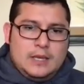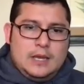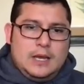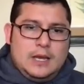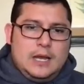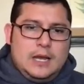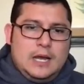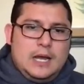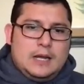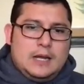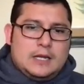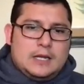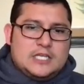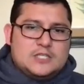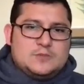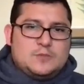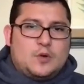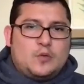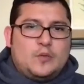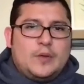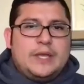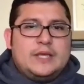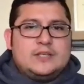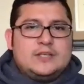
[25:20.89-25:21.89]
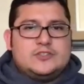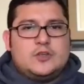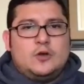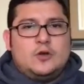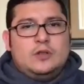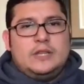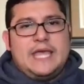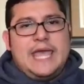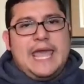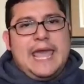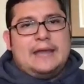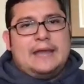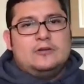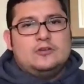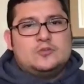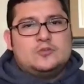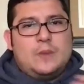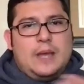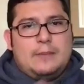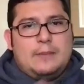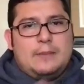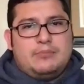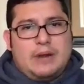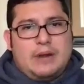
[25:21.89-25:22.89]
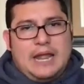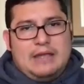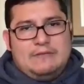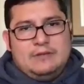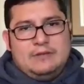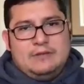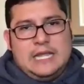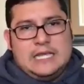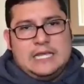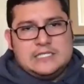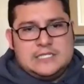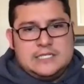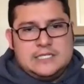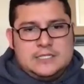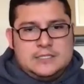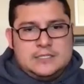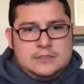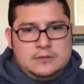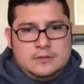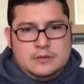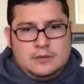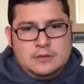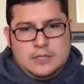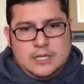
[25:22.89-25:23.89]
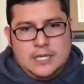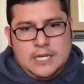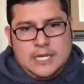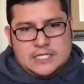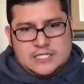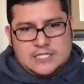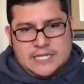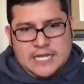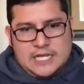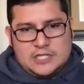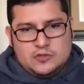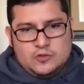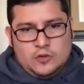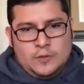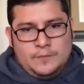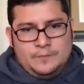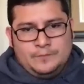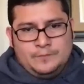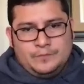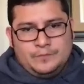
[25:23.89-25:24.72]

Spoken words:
Because Maria solely handles my private lesson schedule.